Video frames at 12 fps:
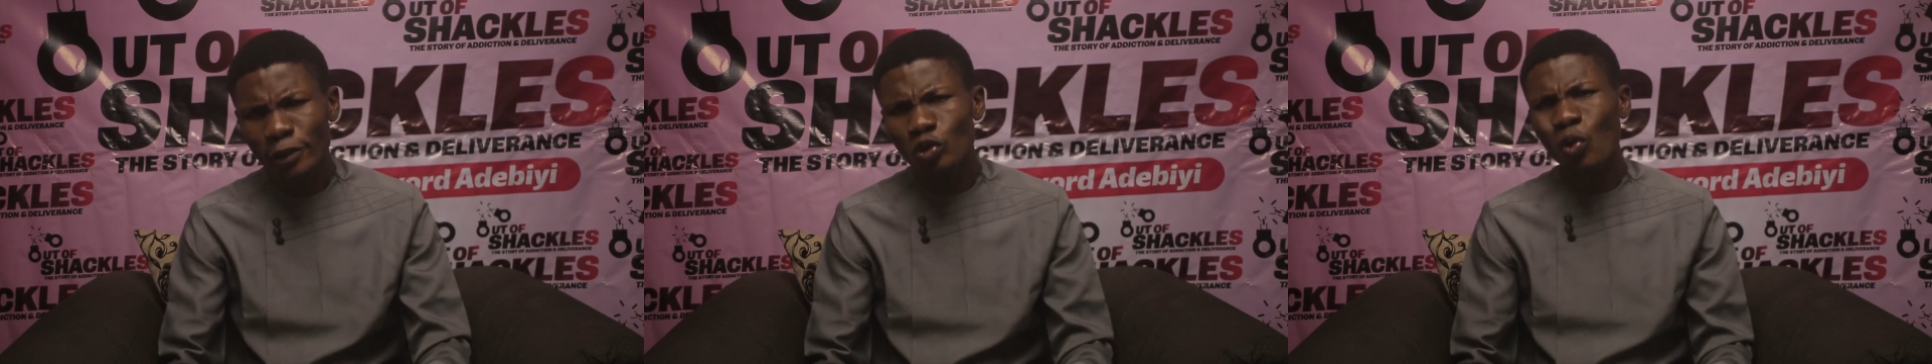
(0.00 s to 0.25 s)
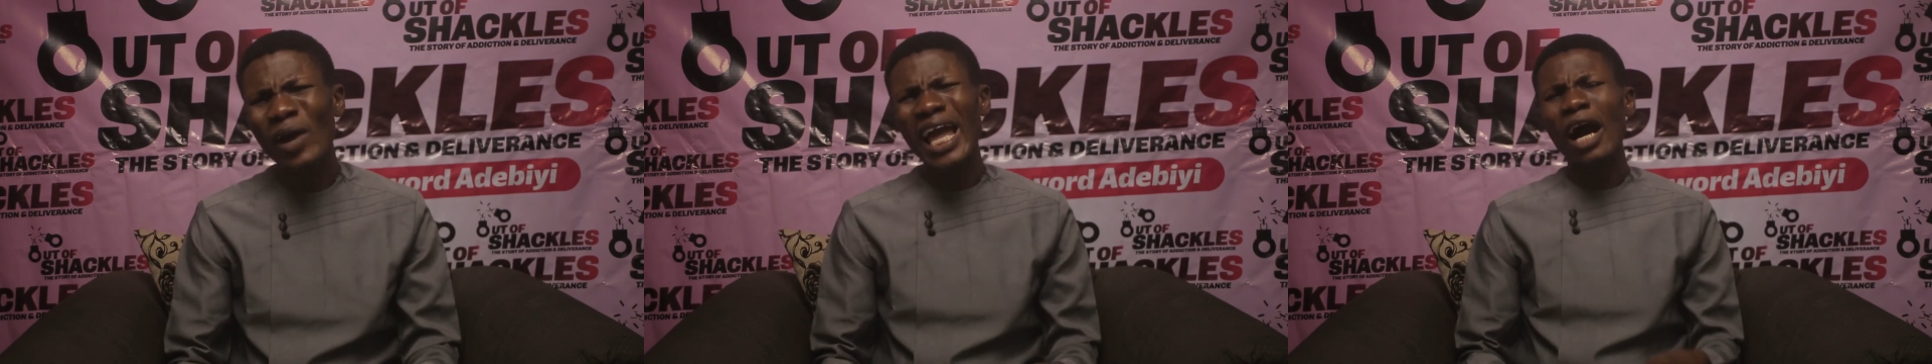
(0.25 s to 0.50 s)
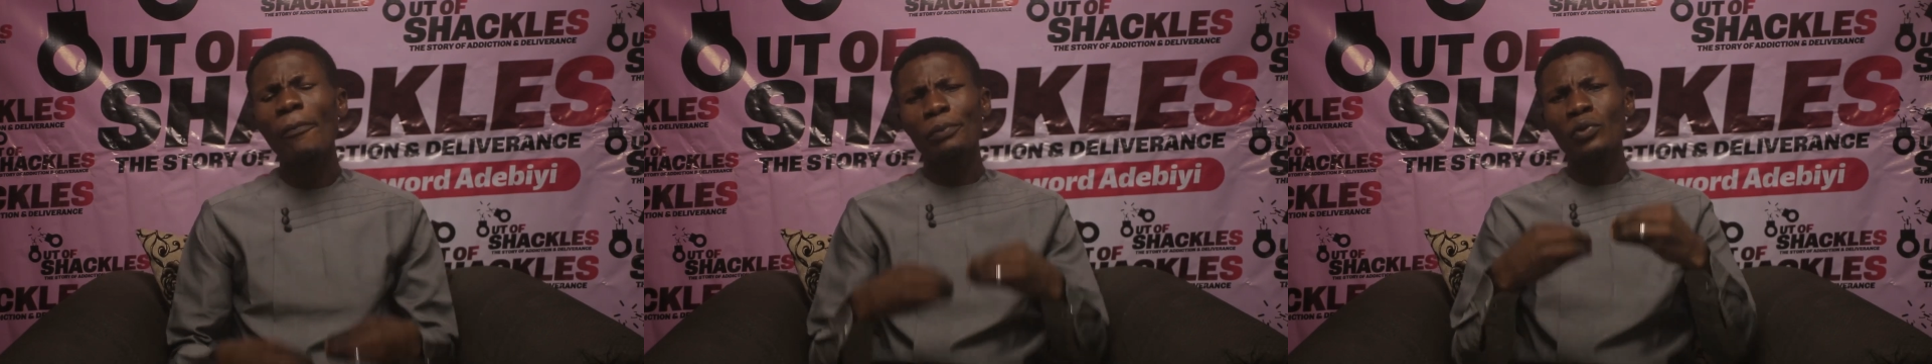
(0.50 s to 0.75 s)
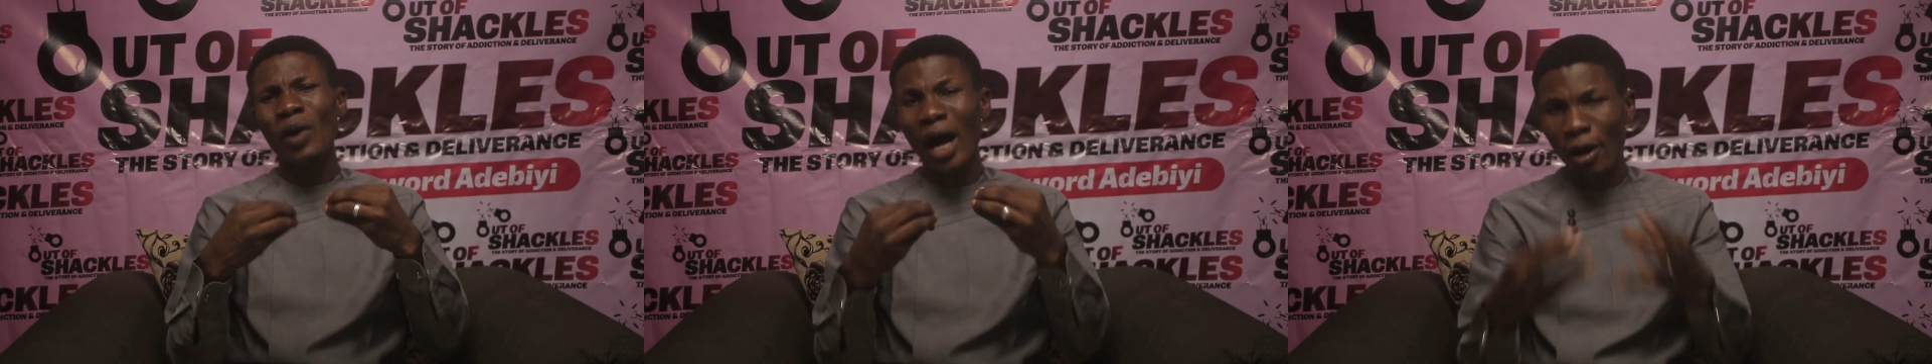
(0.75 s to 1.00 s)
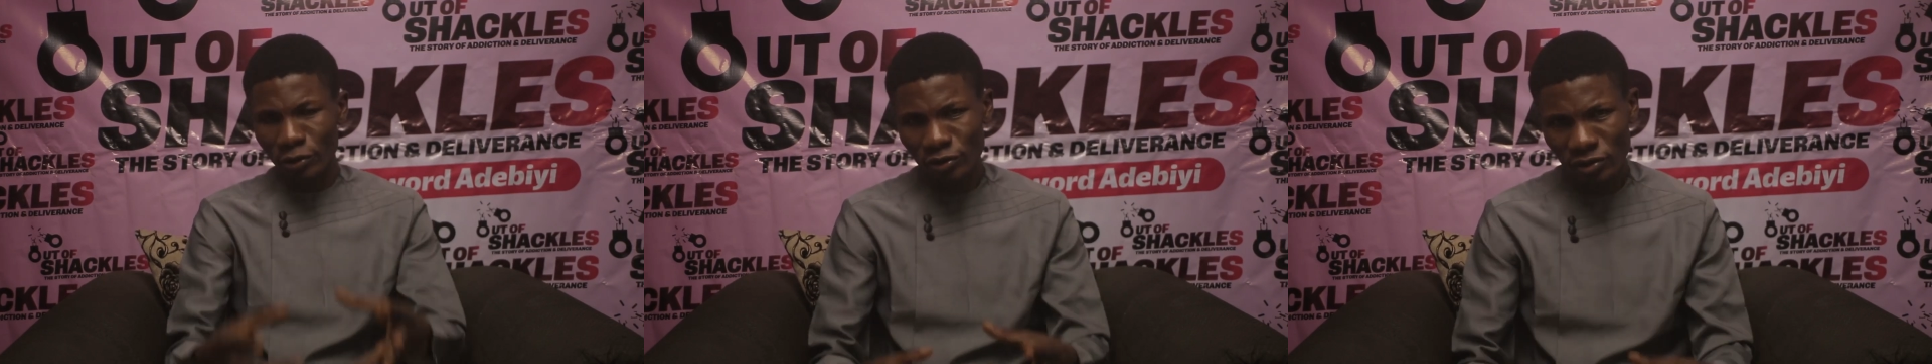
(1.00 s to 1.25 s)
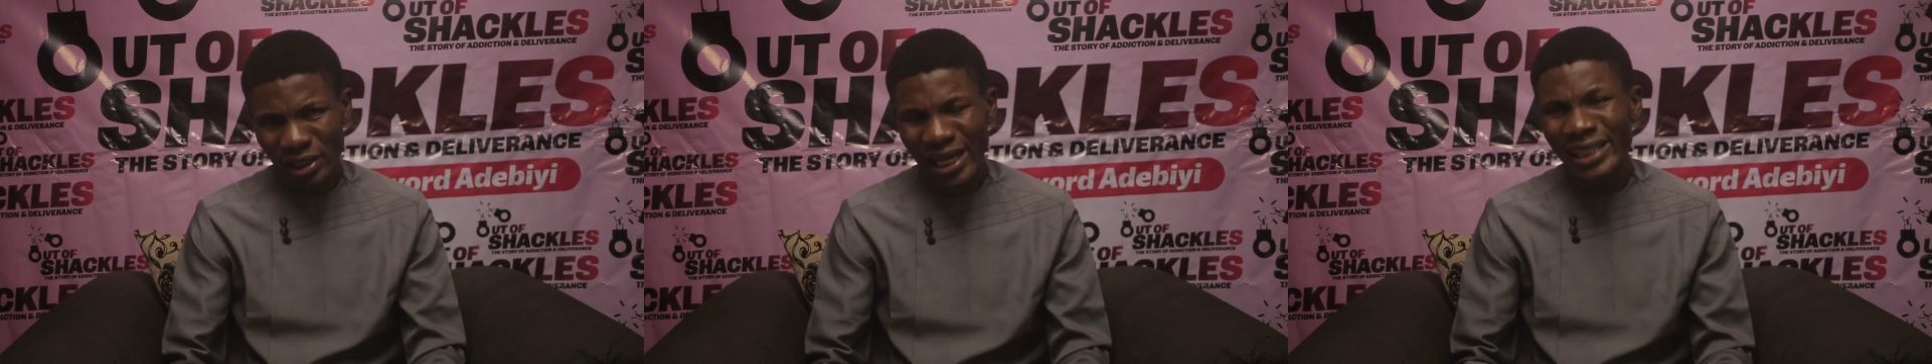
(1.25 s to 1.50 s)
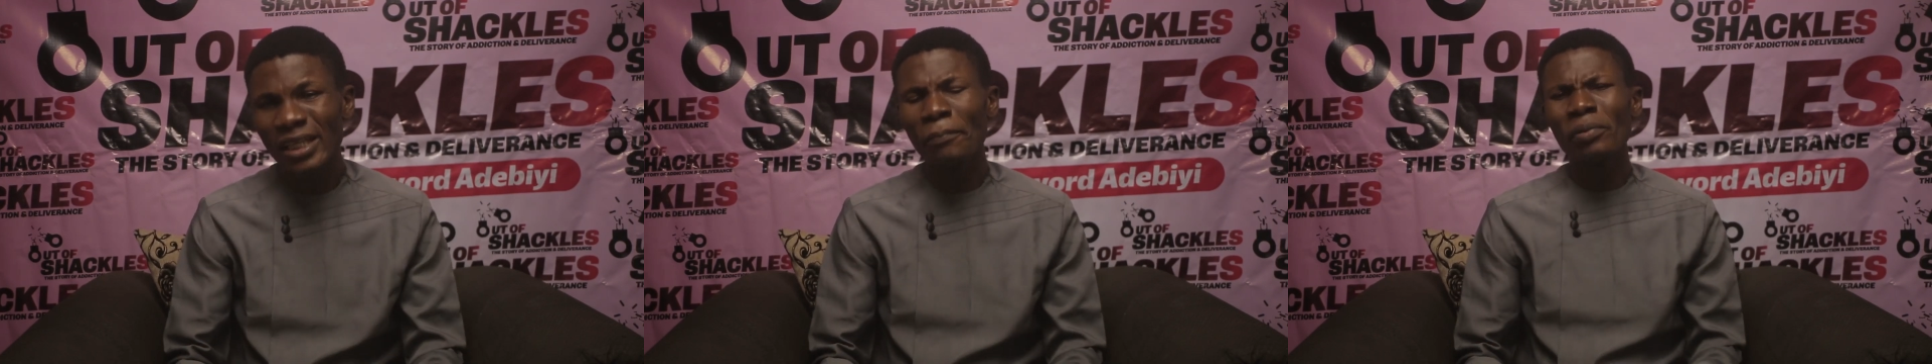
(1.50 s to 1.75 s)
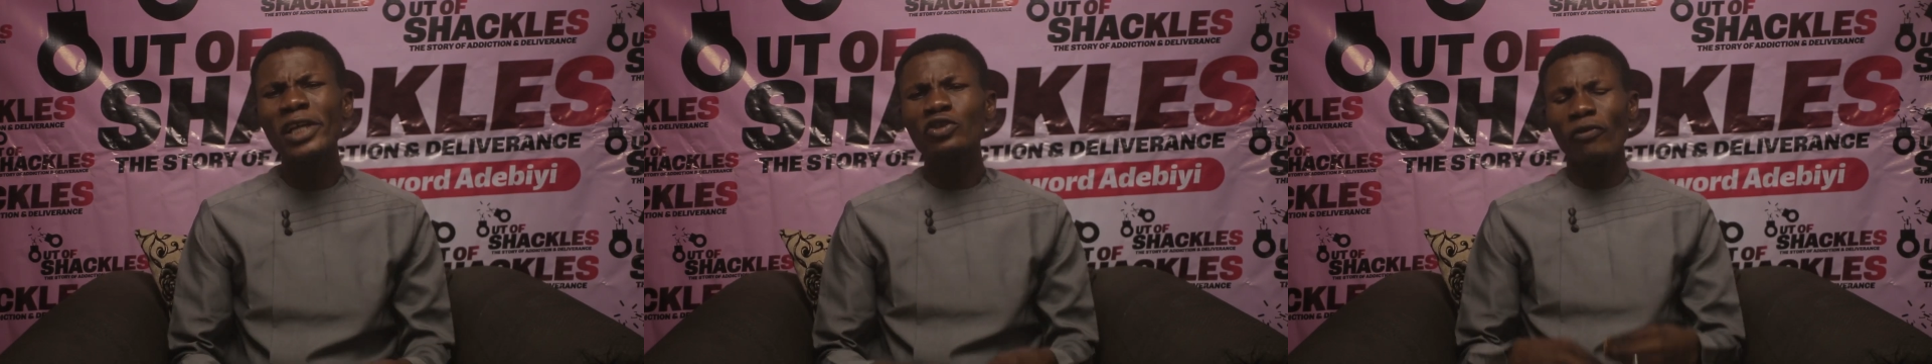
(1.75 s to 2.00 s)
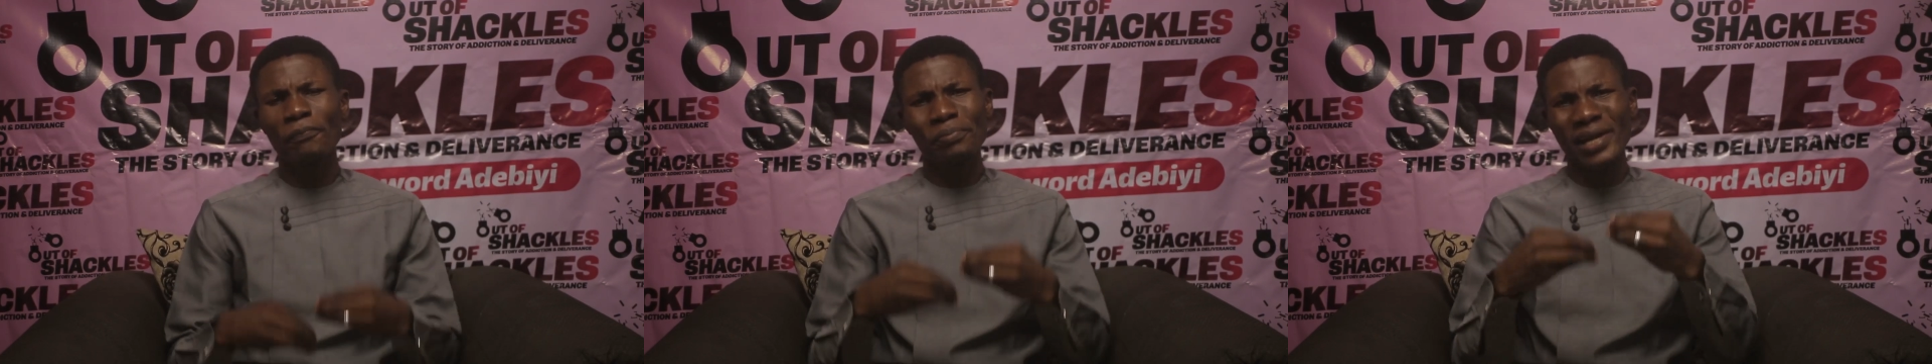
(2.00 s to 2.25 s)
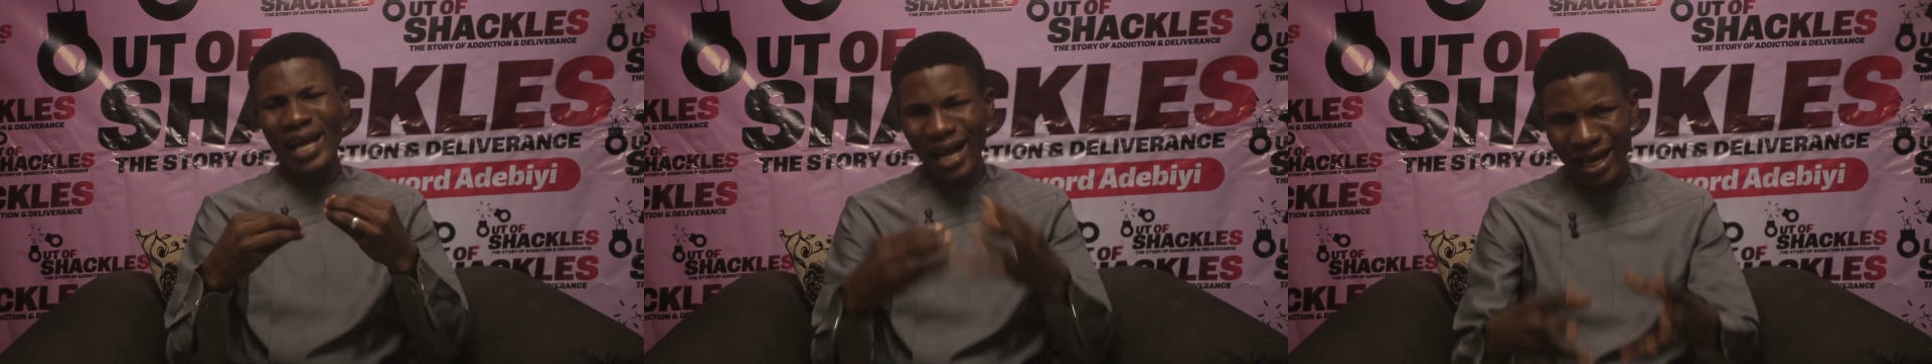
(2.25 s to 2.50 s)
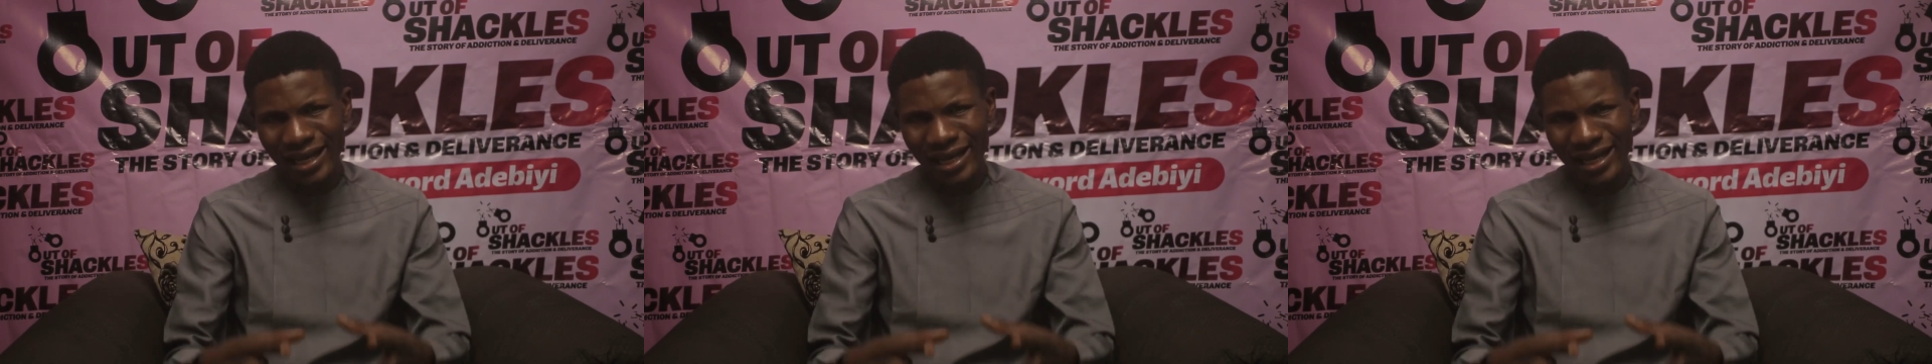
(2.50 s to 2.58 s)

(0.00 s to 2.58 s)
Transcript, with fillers: to help you out in the place of prayer,